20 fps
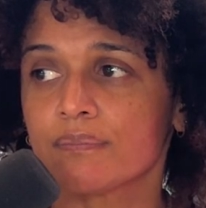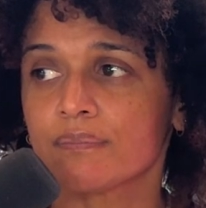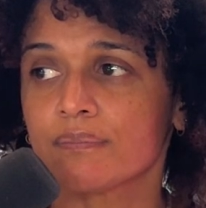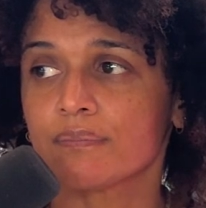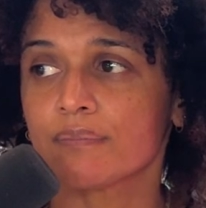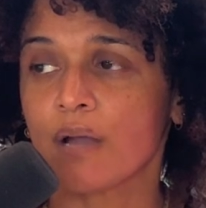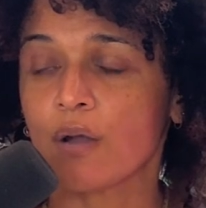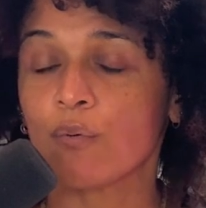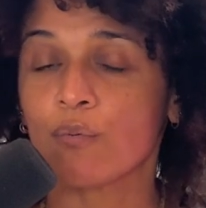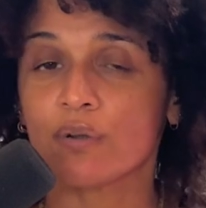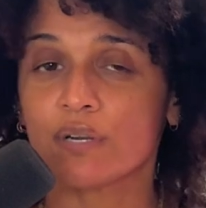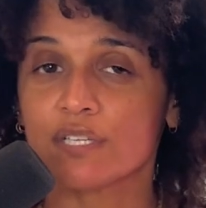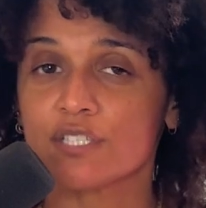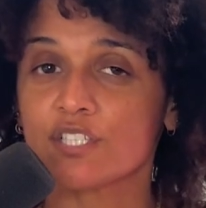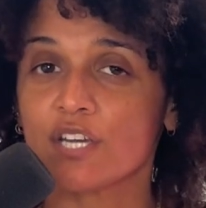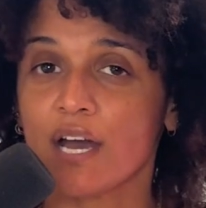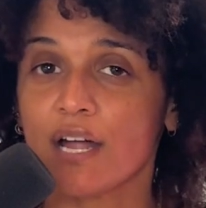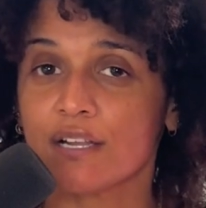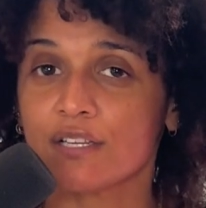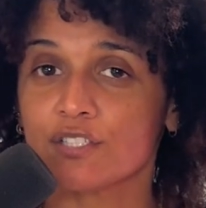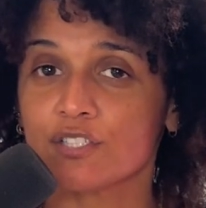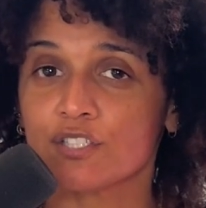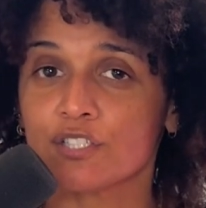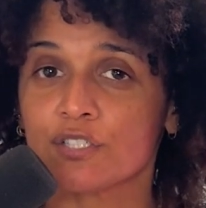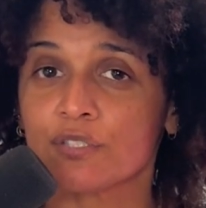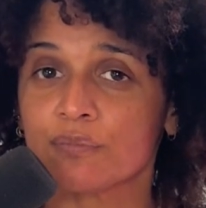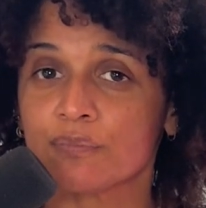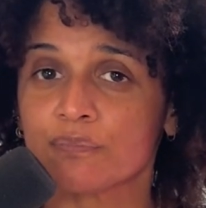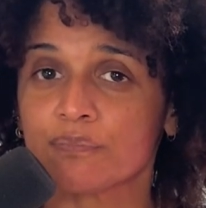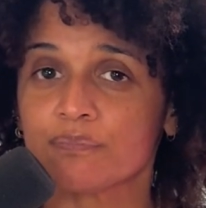I want to challenge
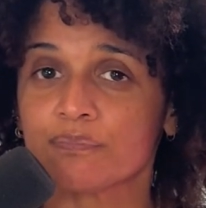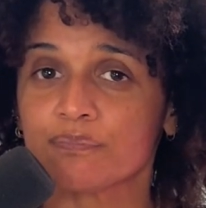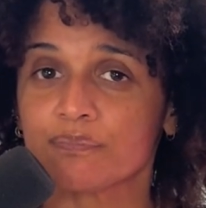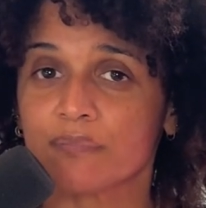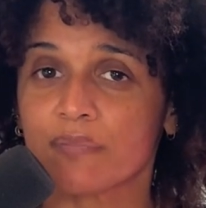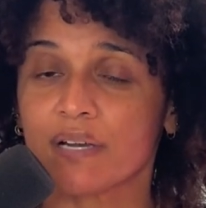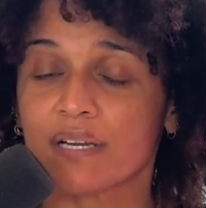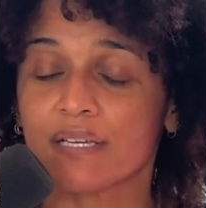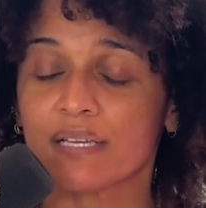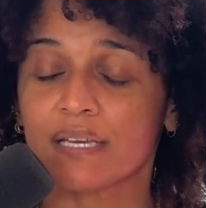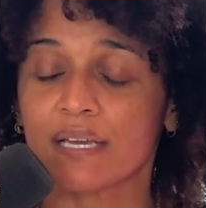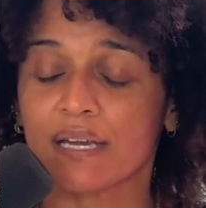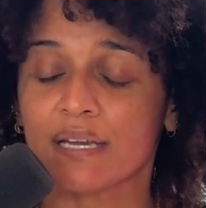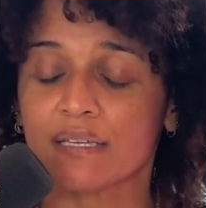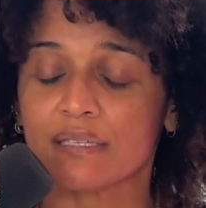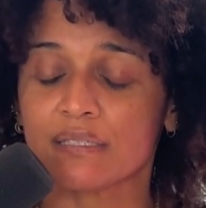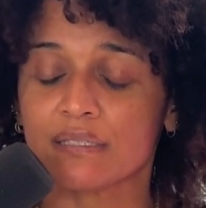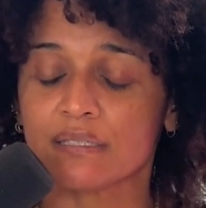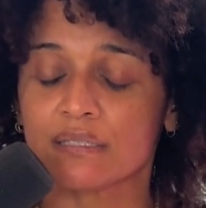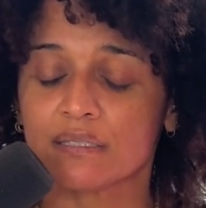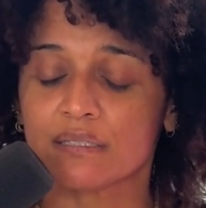you again.